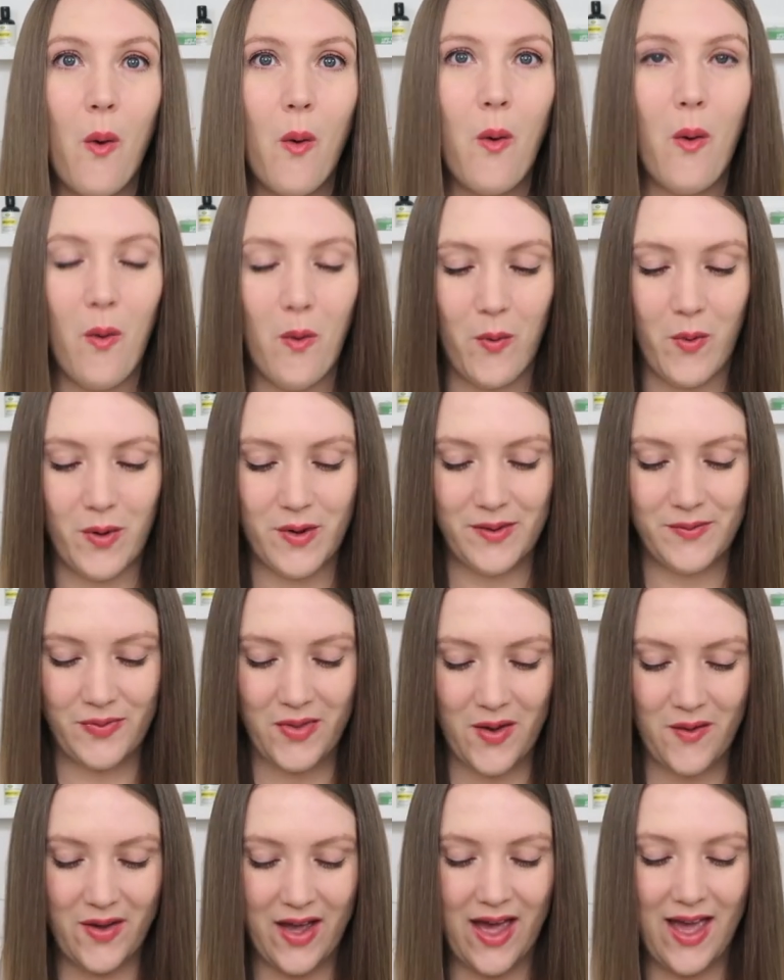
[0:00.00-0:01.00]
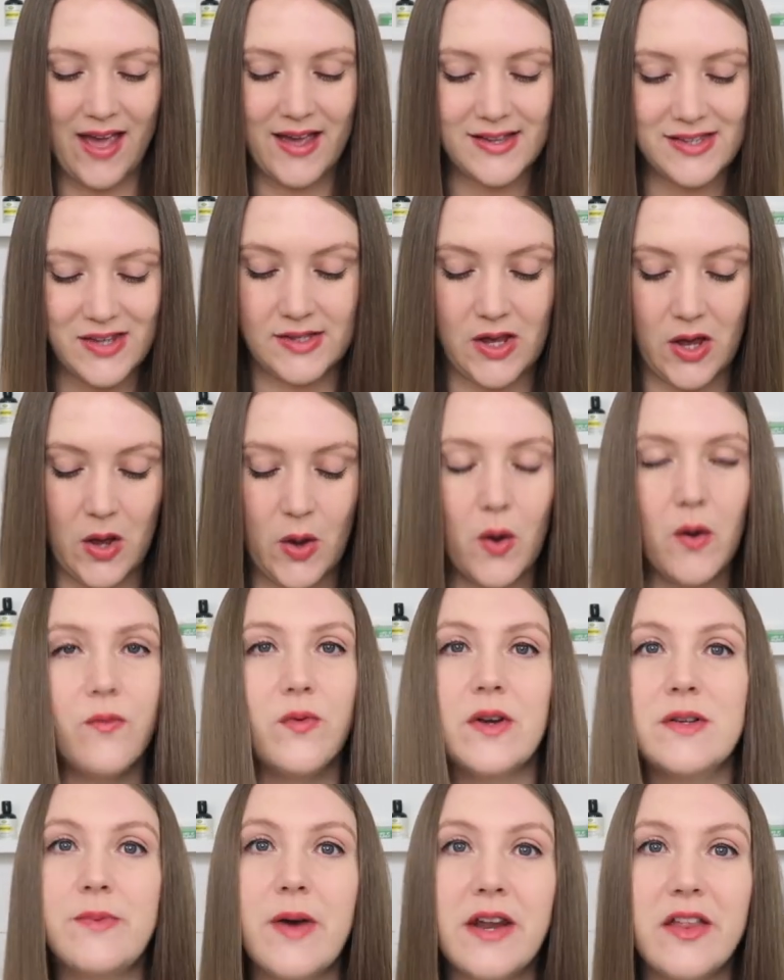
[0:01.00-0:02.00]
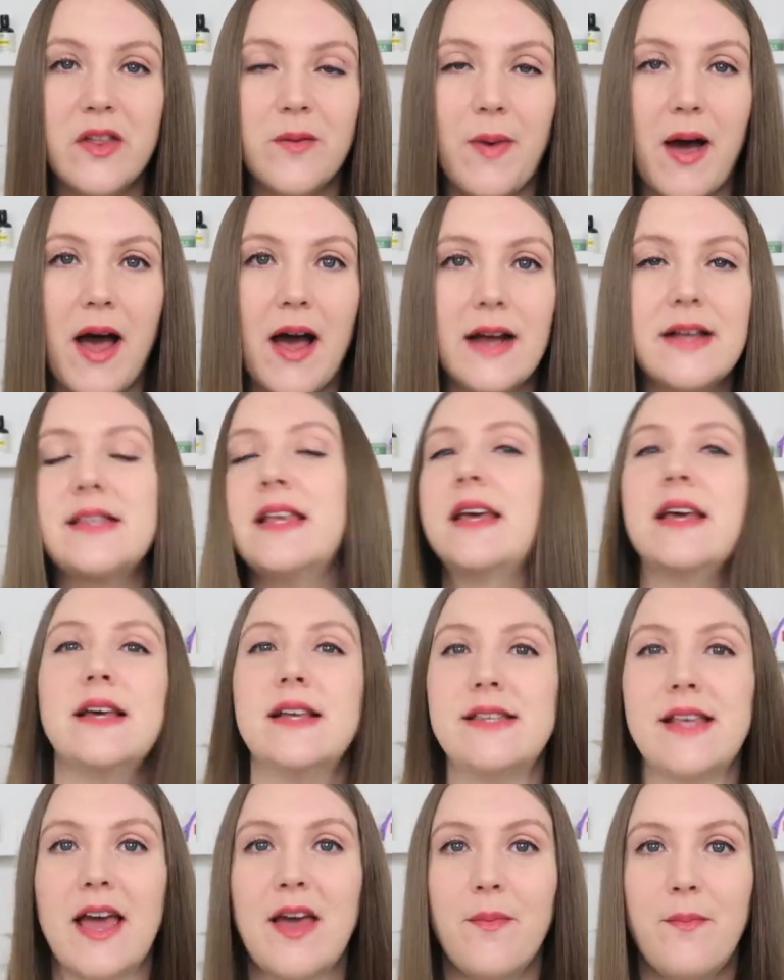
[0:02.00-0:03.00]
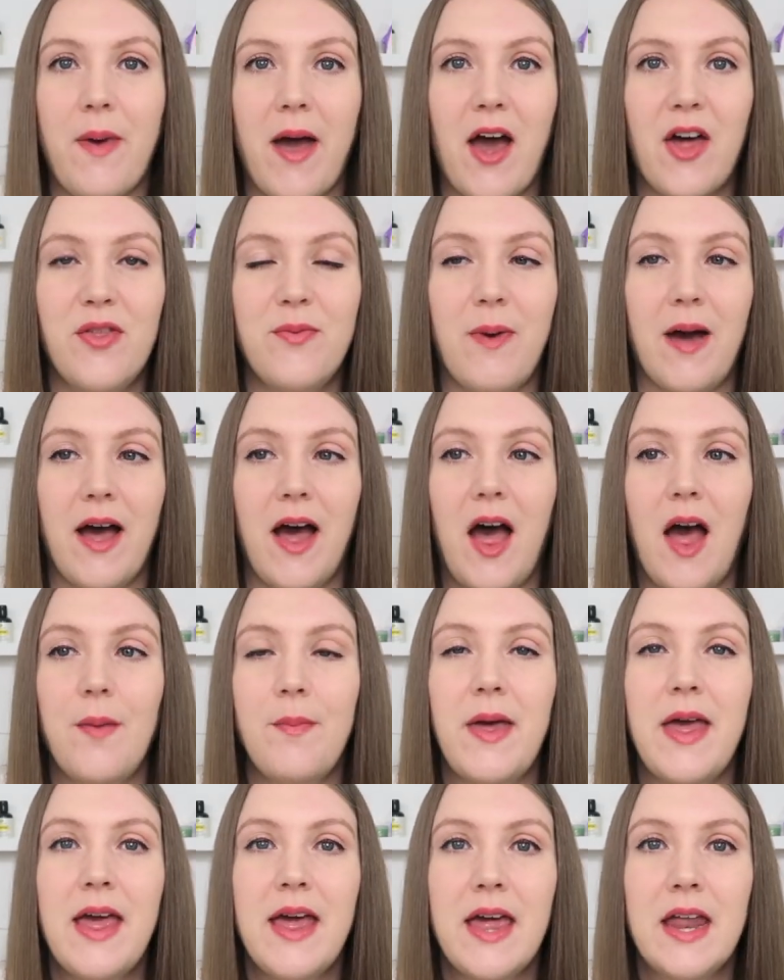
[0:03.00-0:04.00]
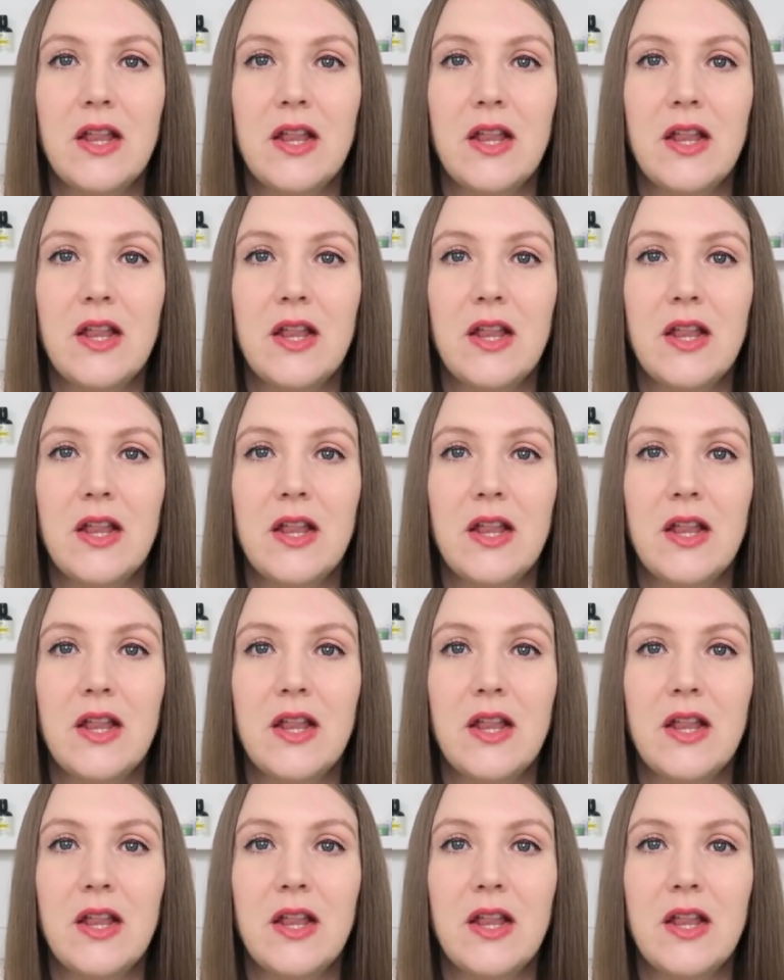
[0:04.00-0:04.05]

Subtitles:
Woo! Okay, so first part of the box is a bath bomb.